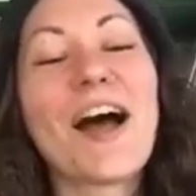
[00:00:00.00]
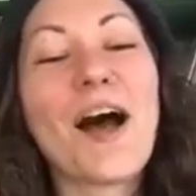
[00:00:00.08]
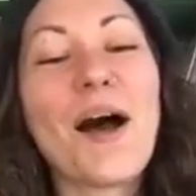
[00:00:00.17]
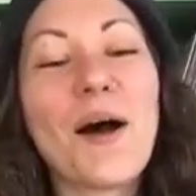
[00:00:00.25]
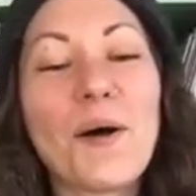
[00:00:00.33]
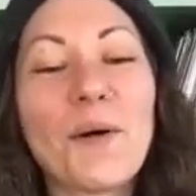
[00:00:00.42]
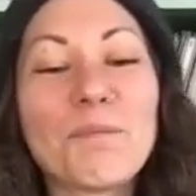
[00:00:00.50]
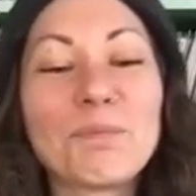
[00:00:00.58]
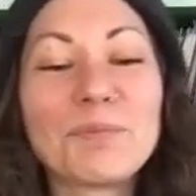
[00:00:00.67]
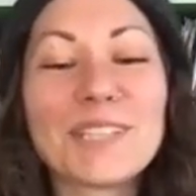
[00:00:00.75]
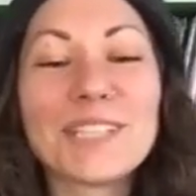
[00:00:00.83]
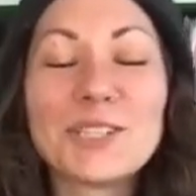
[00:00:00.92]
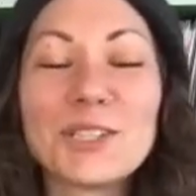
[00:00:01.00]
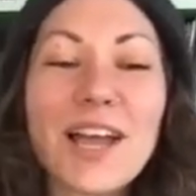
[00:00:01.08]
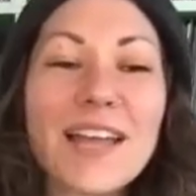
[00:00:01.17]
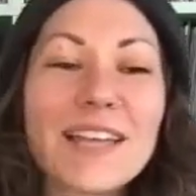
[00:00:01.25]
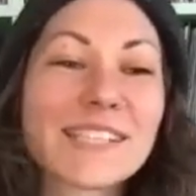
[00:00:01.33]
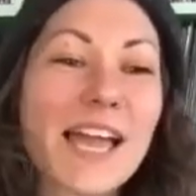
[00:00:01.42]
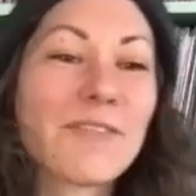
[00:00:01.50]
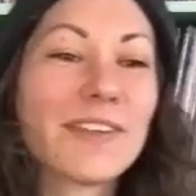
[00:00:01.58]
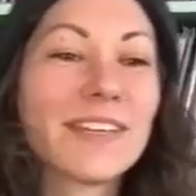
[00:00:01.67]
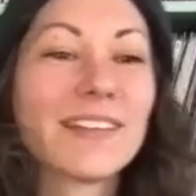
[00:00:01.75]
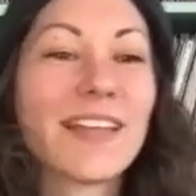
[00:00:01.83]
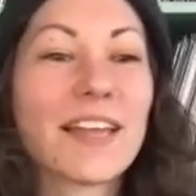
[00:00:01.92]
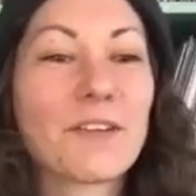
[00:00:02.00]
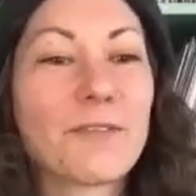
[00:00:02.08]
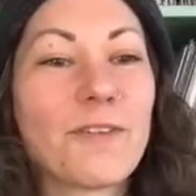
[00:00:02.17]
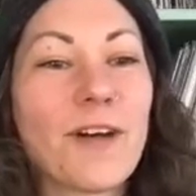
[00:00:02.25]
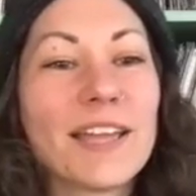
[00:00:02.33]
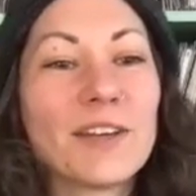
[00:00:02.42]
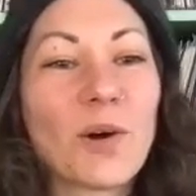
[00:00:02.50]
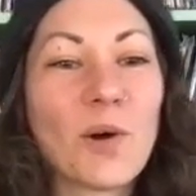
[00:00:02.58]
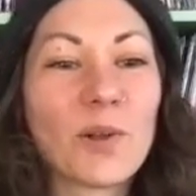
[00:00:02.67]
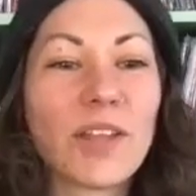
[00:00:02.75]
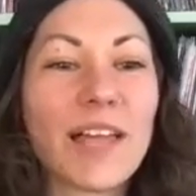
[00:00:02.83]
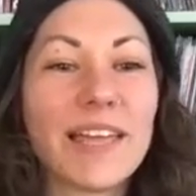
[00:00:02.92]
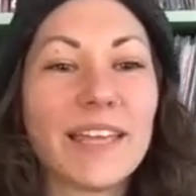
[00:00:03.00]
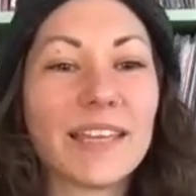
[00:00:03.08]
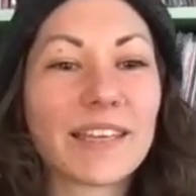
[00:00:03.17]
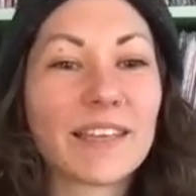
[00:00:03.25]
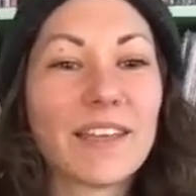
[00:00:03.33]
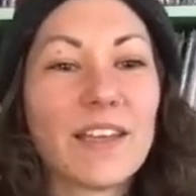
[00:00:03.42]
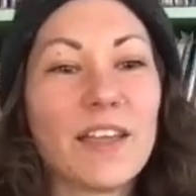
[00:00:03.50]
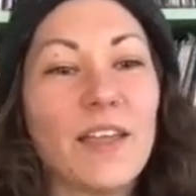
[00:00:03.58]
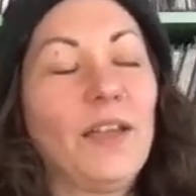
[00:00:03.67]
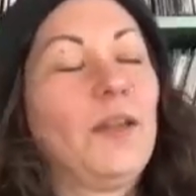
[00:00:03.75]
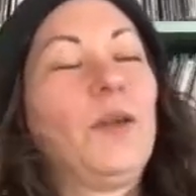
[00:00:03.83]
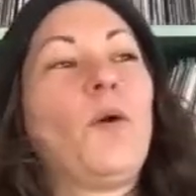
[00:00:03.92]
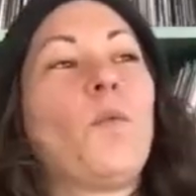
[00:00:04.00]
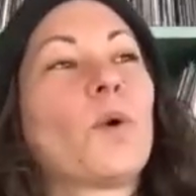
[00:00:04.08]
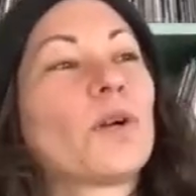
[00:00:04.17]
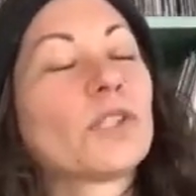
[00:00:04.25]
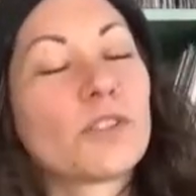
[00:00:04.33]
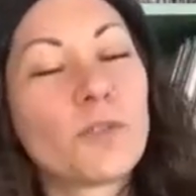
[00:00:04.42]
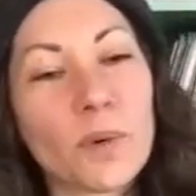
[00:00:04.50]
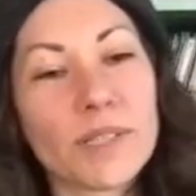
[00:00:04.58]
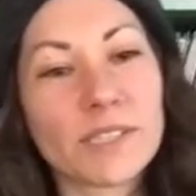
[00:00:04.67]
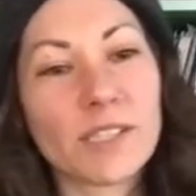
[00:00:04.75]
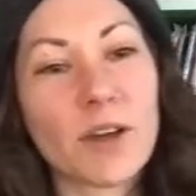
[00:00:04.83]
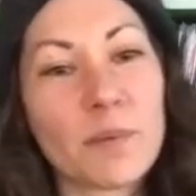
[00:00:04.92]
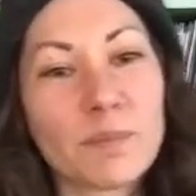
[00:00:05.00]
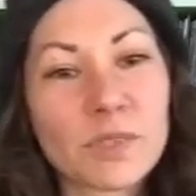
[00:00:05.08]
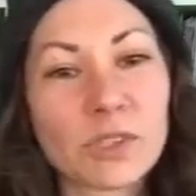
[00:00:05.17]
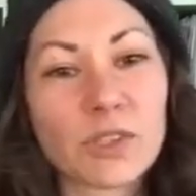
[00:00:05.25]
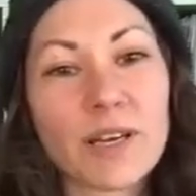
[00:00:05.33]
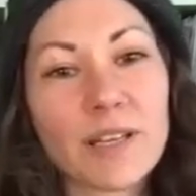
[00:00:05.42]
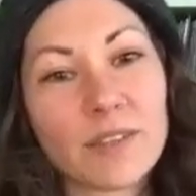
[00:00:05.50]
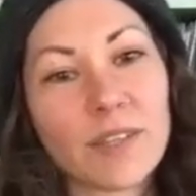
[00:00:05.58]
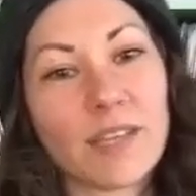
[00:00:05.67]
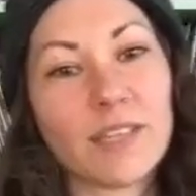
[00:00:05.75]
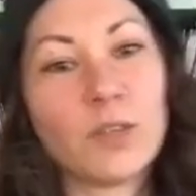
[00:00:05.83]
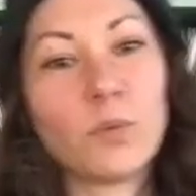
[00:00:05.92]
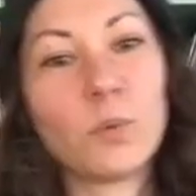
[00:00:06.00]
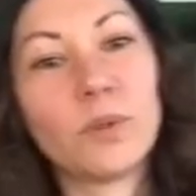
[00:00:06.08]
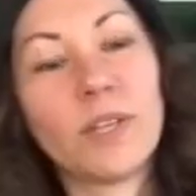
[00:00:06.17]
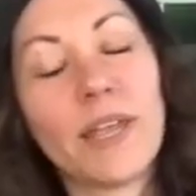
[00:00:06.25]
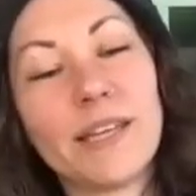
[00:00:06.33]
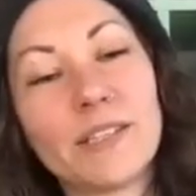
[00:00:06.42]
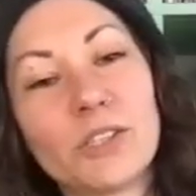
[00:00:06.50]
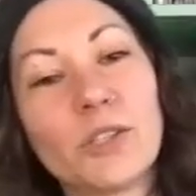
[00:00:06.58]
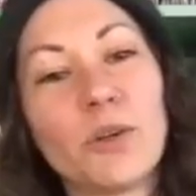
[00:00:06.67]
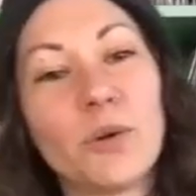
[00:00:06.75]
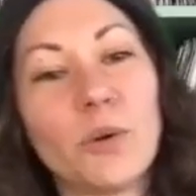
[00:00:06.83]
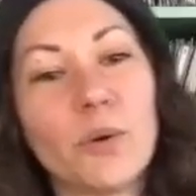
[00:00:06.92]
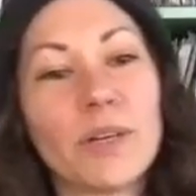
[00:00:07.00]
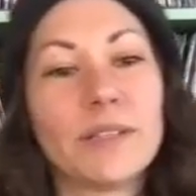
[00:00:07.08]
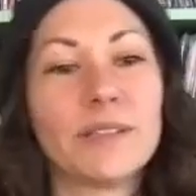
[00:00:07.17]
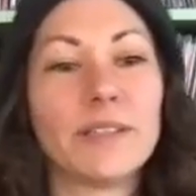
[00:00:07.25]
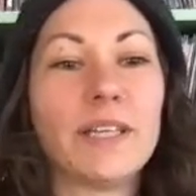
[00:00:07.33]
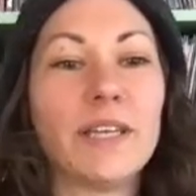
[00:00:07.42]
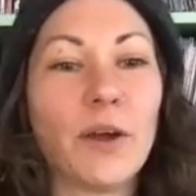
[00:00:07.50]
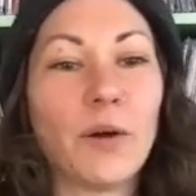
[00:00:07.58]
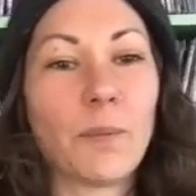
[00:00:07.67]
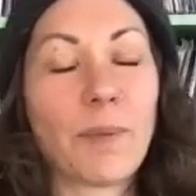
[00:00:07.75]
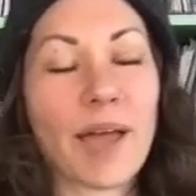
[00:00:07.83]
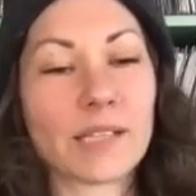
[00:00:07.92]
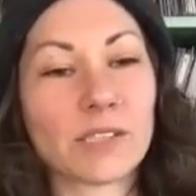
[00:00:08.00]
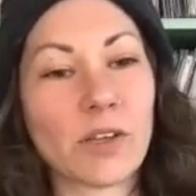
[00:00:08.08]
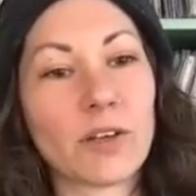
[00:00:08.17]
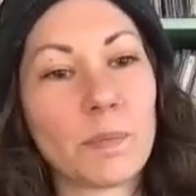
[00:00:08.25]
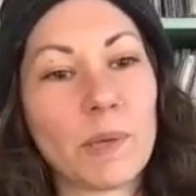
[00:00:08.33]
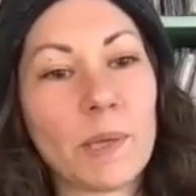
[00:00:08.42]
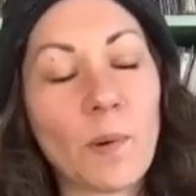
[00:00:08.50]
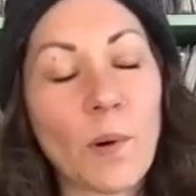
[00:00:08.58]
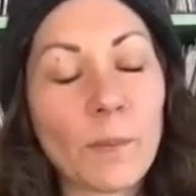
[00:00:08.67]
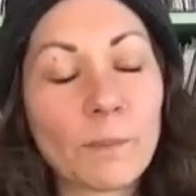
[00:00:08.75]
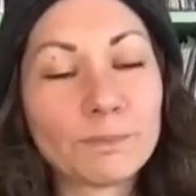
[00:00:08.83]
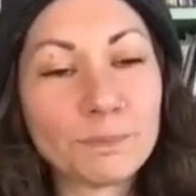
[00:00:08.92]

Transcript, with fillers: um, do you guys have any like final like words of wisdoms or anything you would like to you know pass on to people?